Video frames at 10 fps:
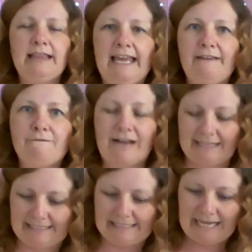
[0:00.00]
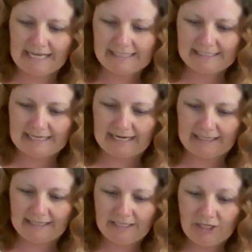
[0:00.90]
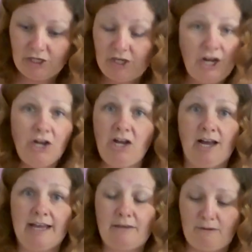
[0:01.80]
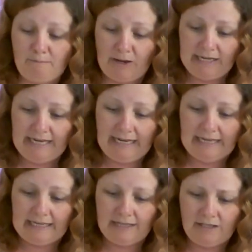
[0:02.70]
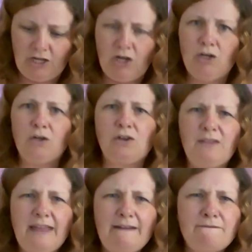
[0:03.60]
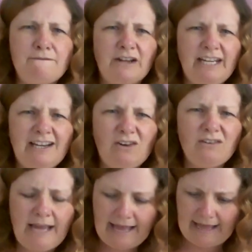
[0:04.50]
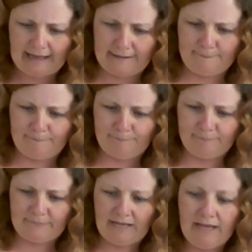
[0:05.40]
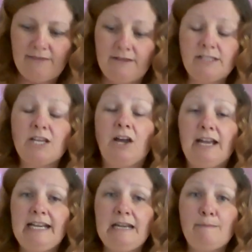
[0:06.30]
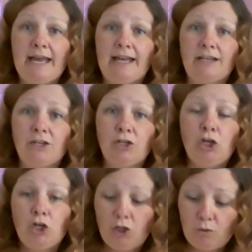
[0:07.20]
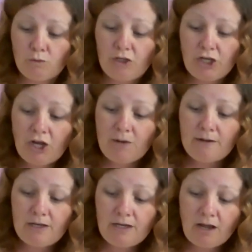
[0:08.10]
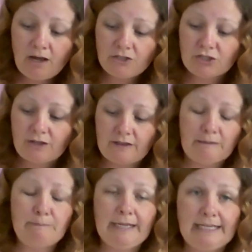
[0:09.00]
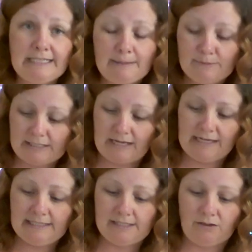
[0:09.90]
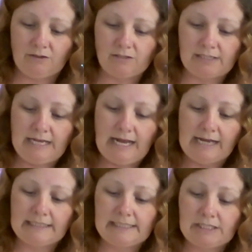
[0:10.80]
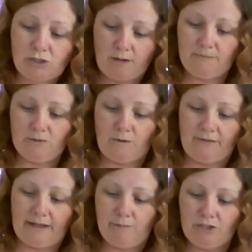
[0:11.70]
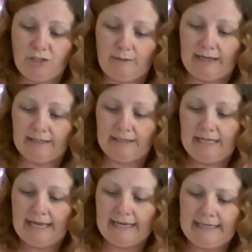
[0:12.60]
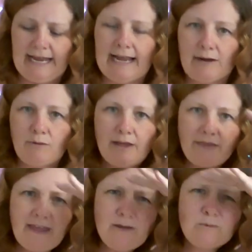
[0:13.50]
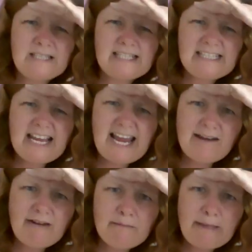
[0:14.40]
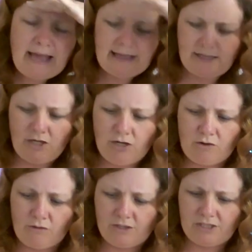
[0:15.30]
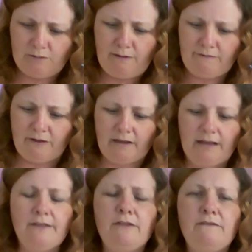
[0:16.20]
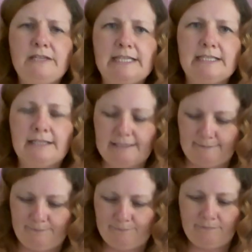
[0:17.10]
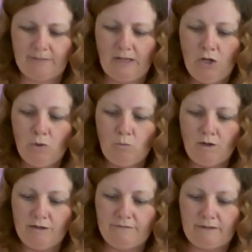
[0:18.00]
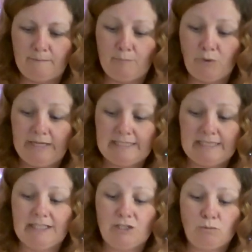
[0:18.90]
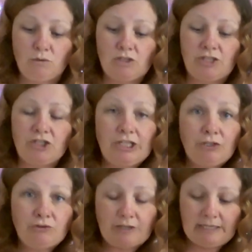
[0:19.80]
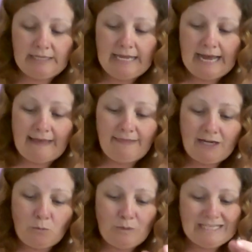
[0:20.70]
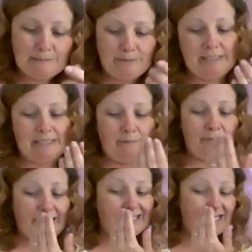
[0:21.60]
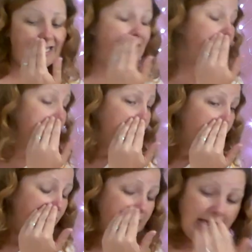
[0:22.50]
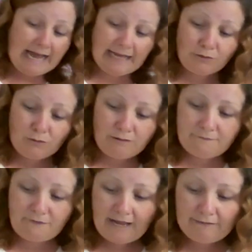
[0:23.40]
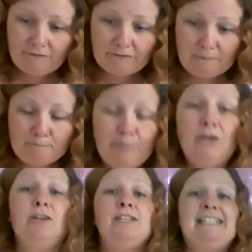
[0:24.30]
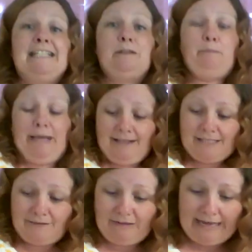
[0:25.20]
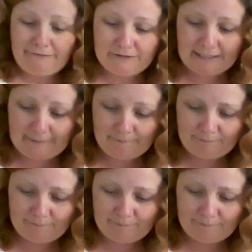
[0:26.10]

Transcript: they fantastic? No higher than my knee. Look at their funny long hair." The tiny men, who were no larger than medium-sized dolls, had stopped what they were doing, and now they were staring back across the river at the visitors. One of them pointed towards the children and then whispered something to the other four, and all five of them burst into peals of laughter.